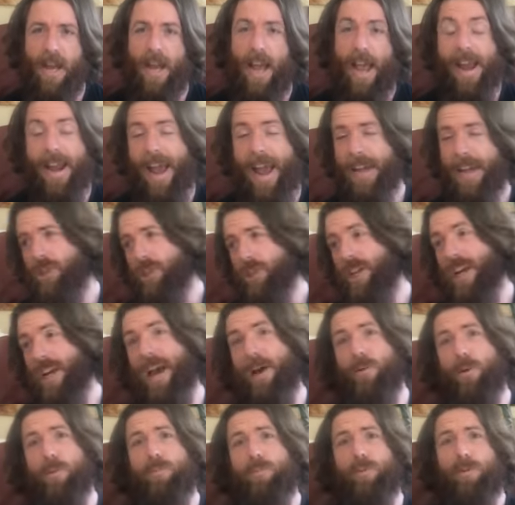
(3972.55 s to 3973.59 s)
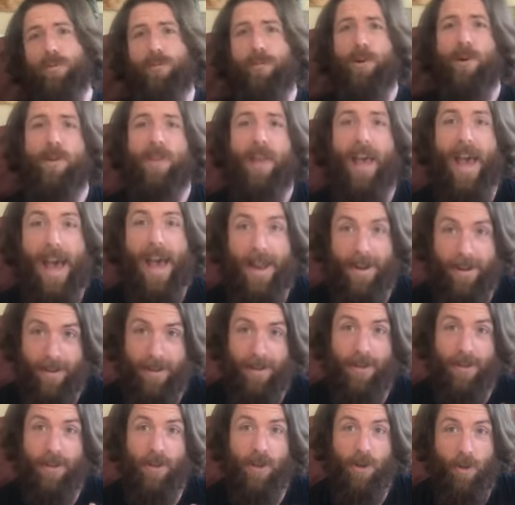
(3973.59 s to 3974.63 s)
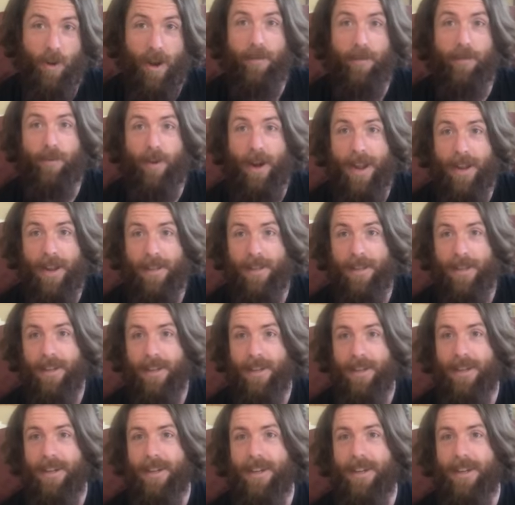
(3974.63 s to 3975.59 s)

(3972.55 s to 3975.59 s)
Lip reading: And actually, I would prefer that, quite frankly,